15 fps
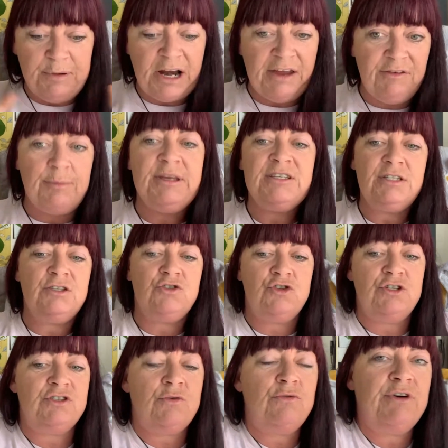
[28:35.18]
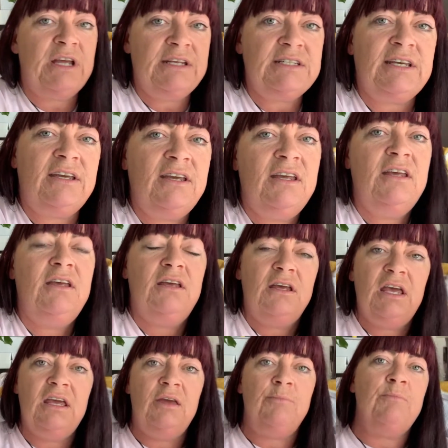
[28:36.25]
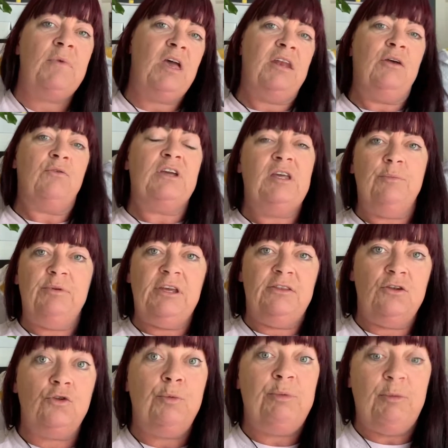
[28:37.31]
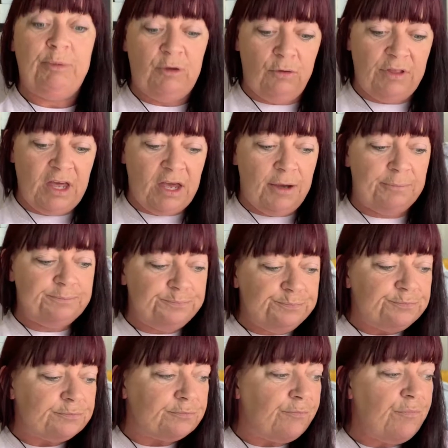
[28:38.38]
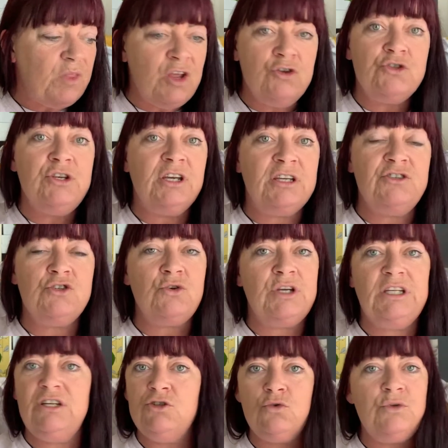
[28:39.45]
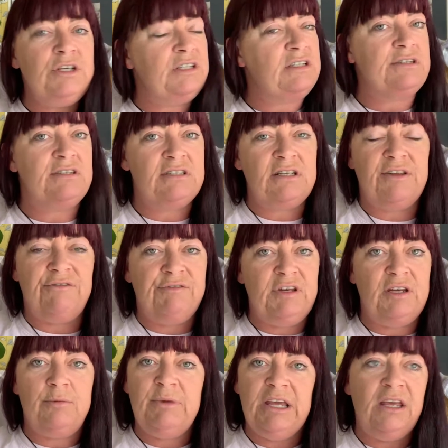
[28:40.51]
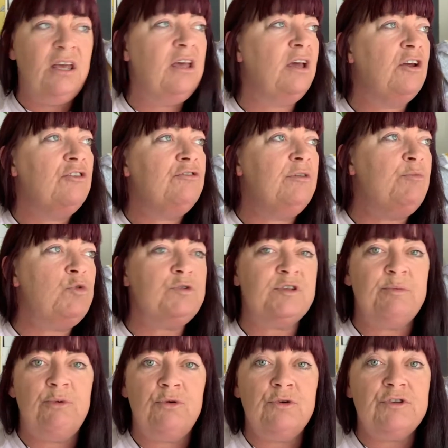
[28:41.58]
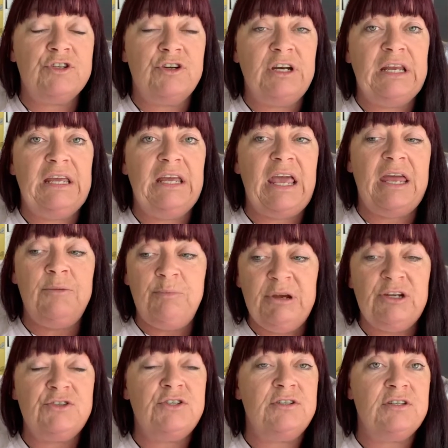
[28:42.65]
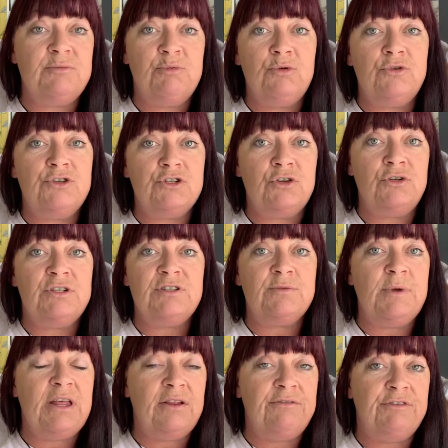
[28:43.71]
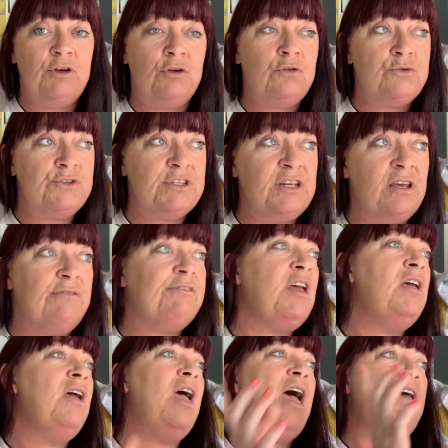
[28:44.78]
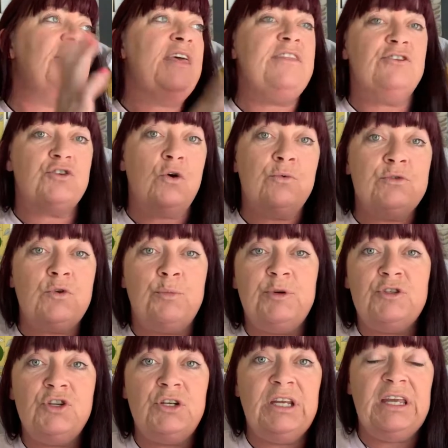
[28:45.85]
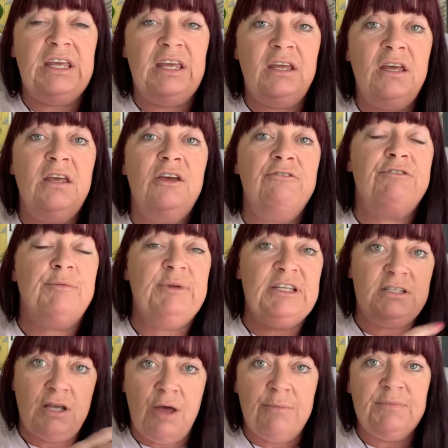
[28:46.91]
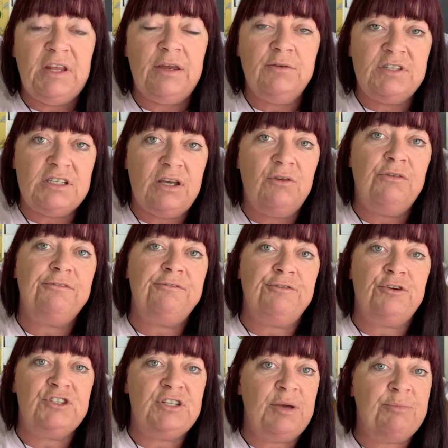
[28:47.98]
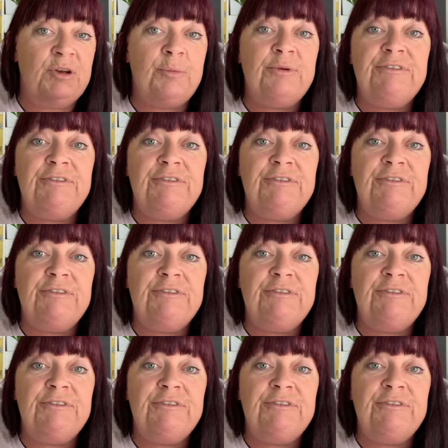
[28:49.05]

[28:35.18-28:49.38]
Soon to be at the end of 2002, we are coming to Republic of Ireland and Belgium. So I will say, if any of my Irish friends, I've already reached out to a few yous, please join my newsletter.